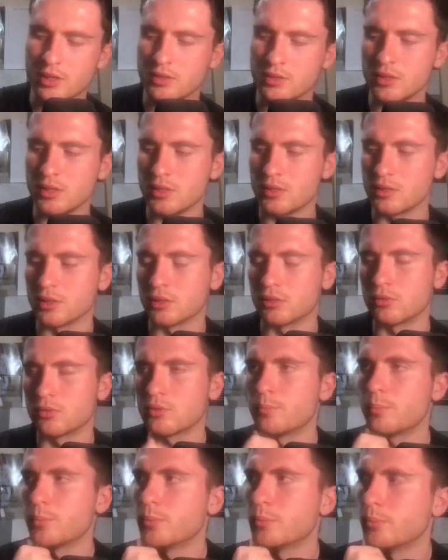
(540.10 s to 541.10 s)
it's
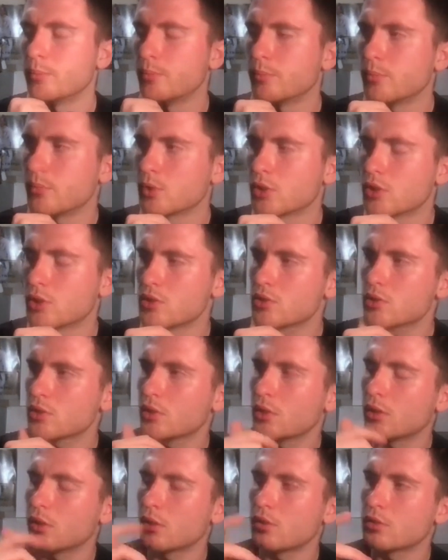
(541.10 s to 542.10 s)
detailed, because
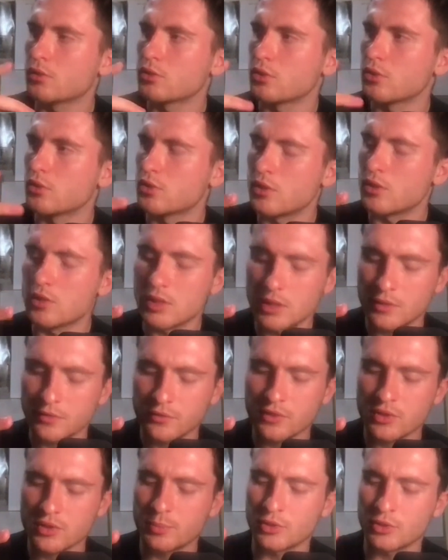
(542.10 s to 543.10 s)
it's the
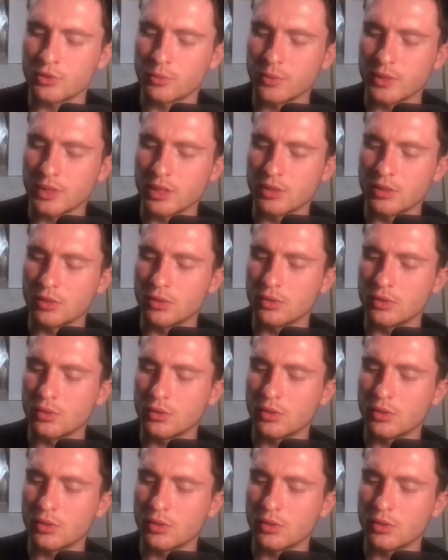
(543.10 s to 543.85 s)
difference between